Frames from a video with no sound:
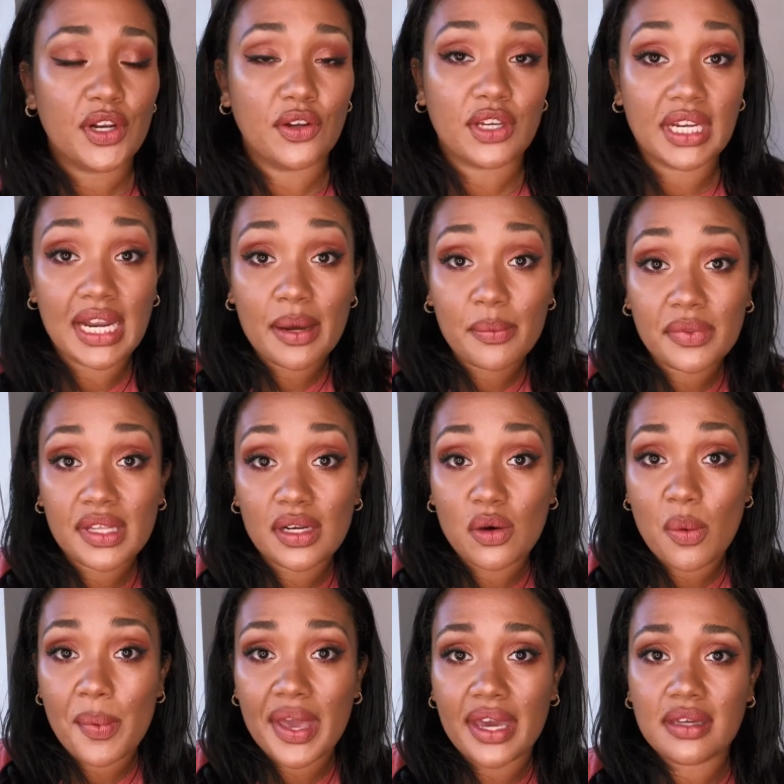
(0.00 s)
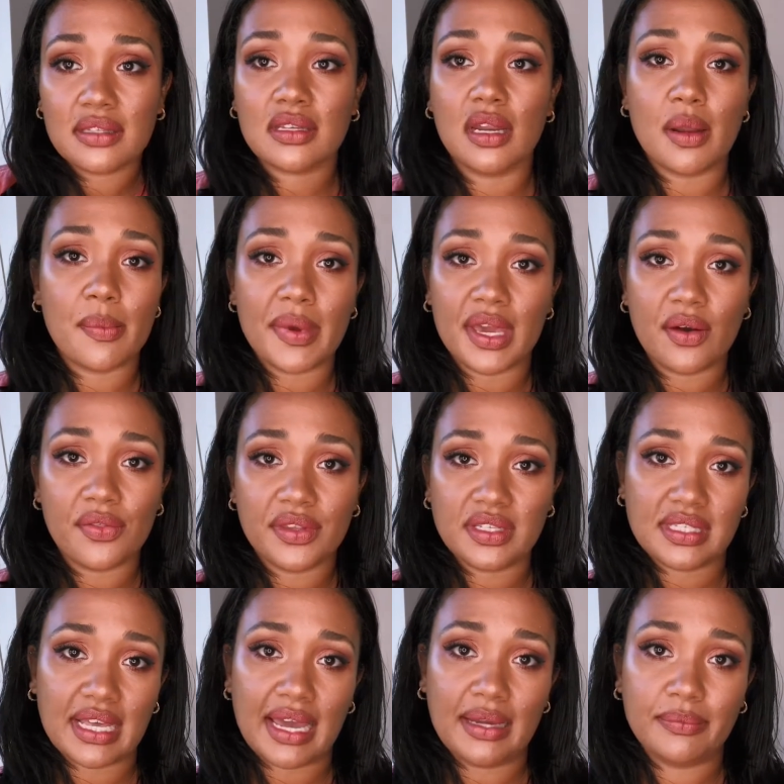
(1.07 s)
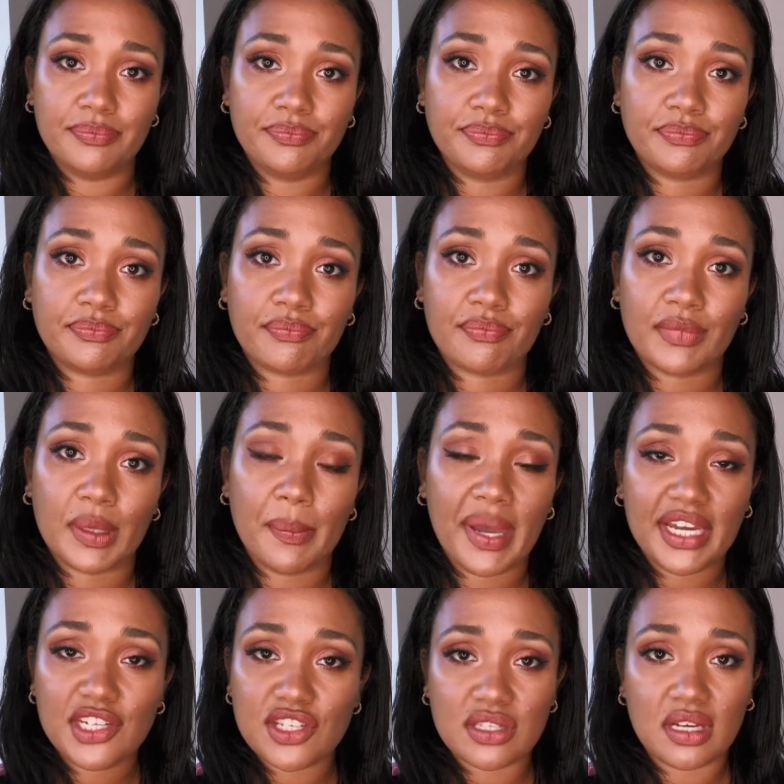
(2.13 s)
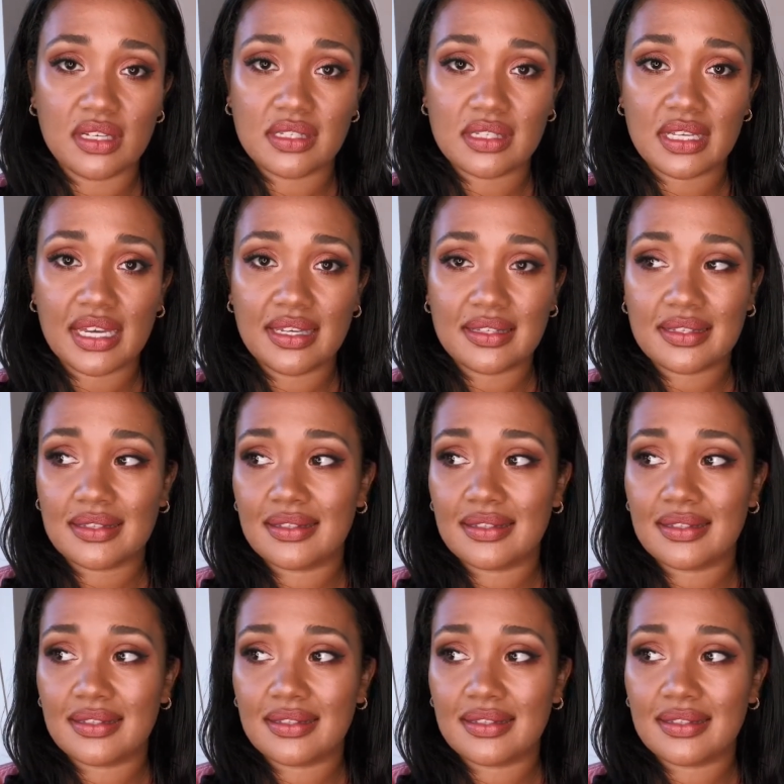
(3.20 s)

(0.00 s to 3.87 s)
connect with a little bit is going to be on the same page as us. It's